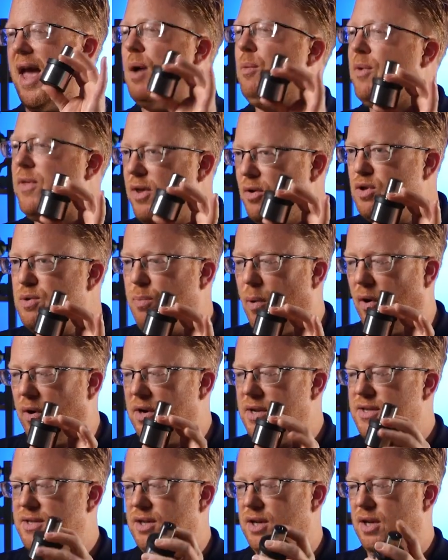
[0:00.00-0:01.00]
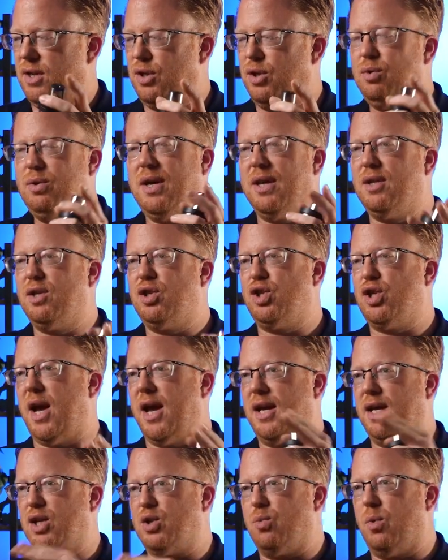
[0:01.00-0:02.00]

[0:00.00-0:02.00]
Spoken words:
And with those parts, you can change